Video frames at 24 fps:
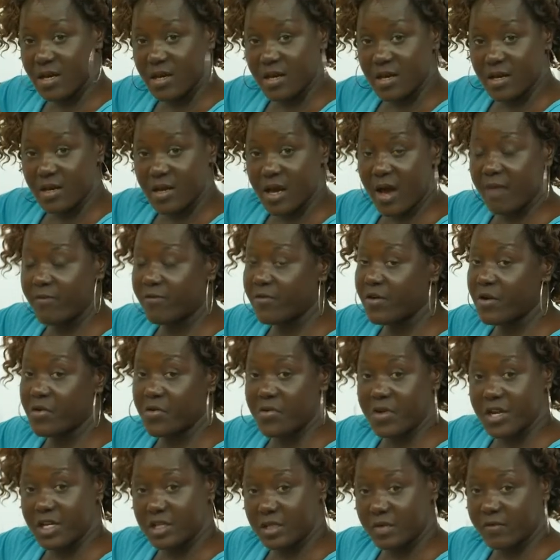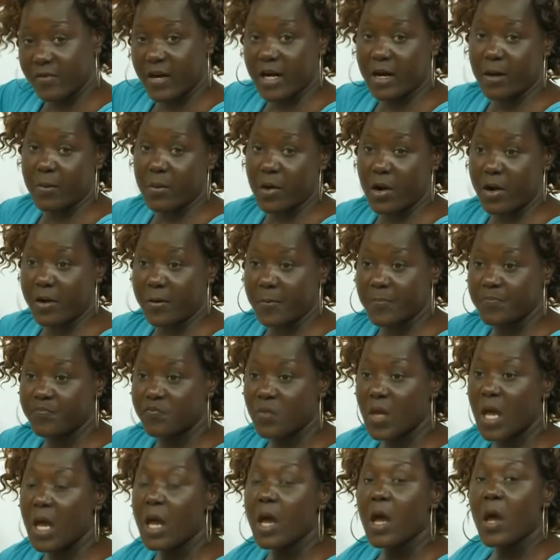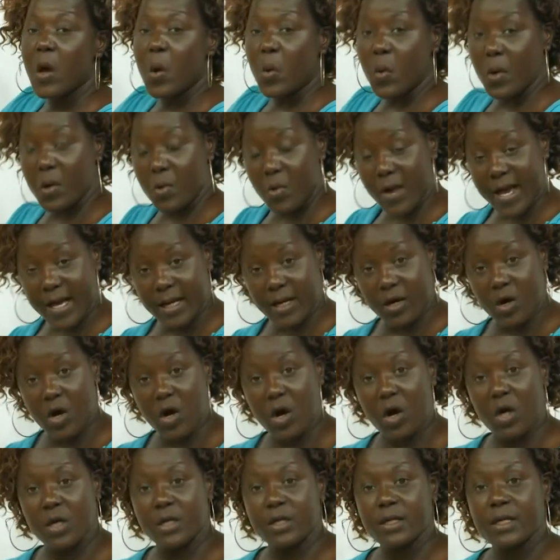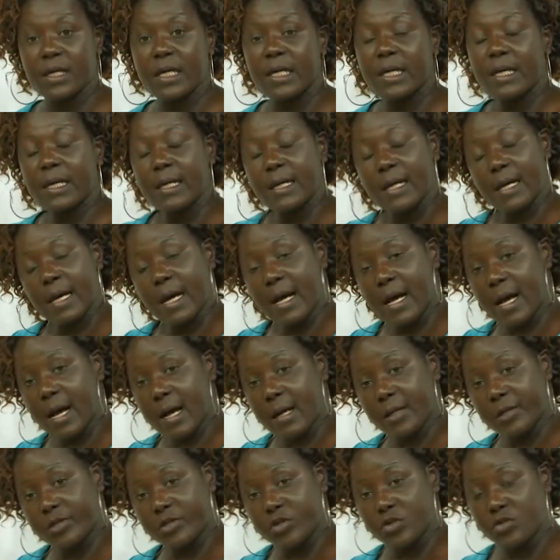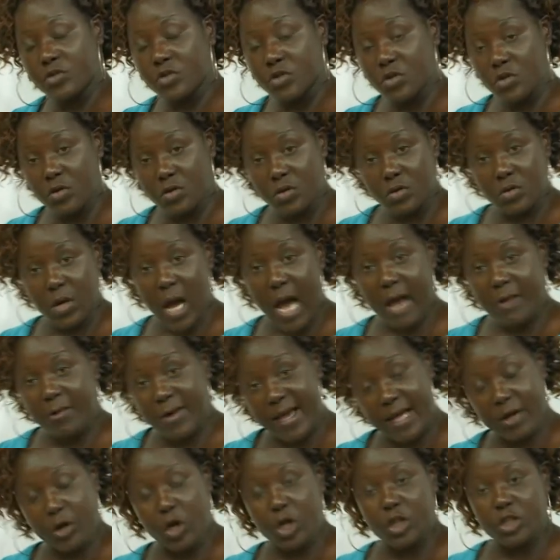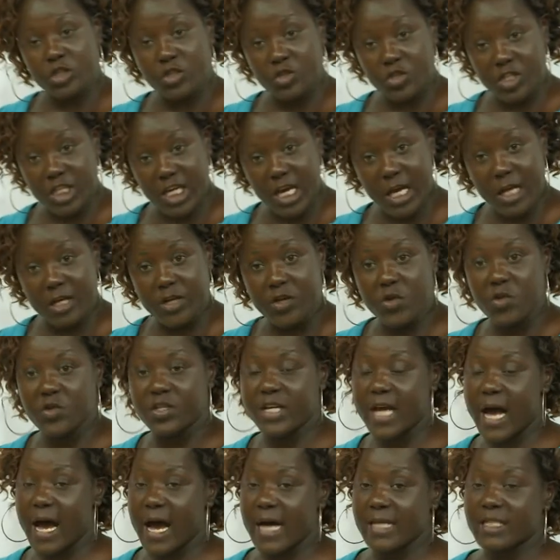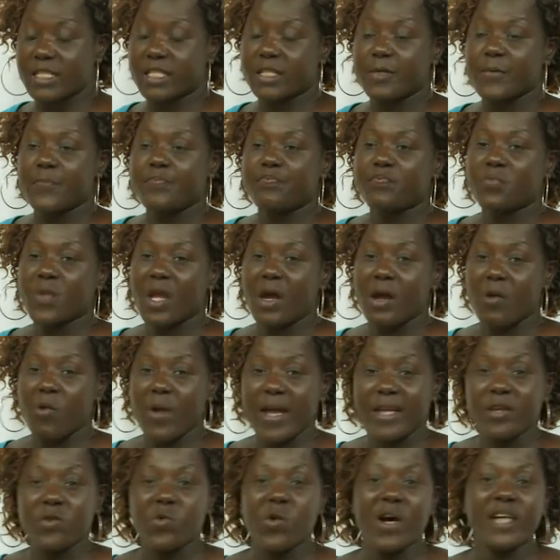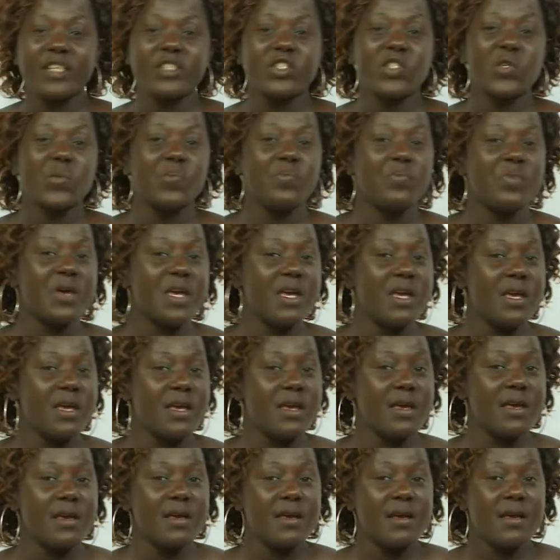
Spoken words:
You have a rich vocabulary. I went on to tell you that when you want to be